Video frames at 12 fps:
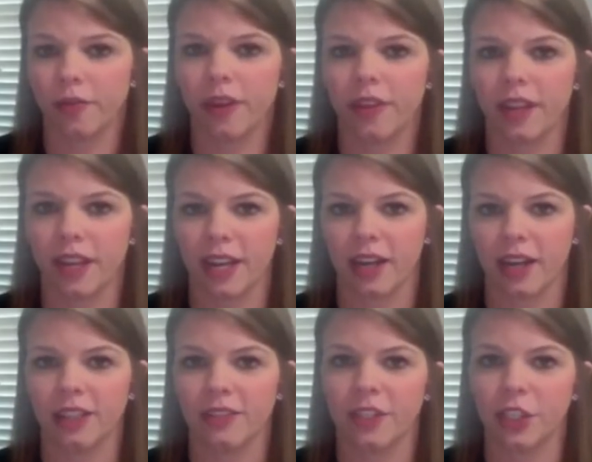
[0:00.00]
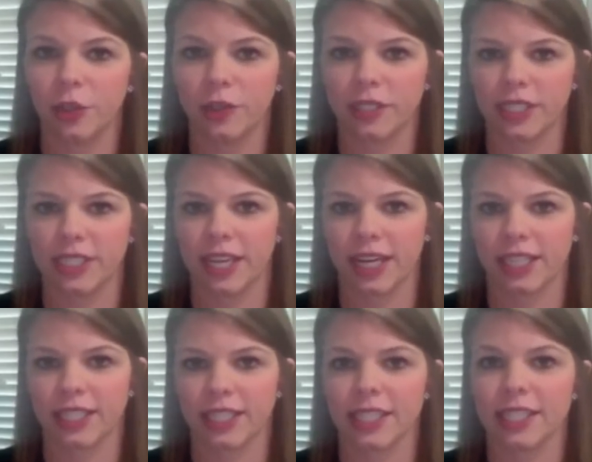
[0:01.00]
and they now live in Houston,
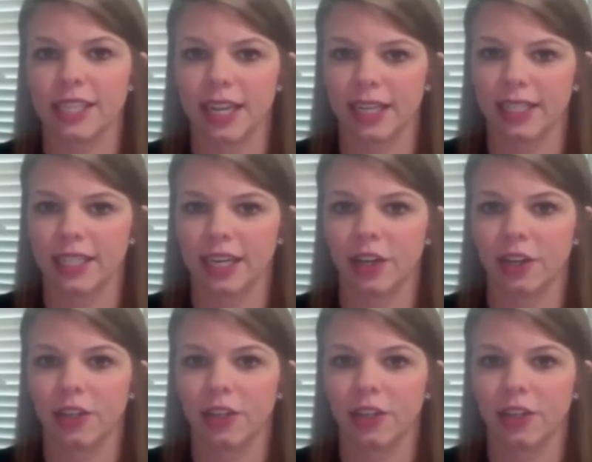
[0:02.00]
Texas, in exile.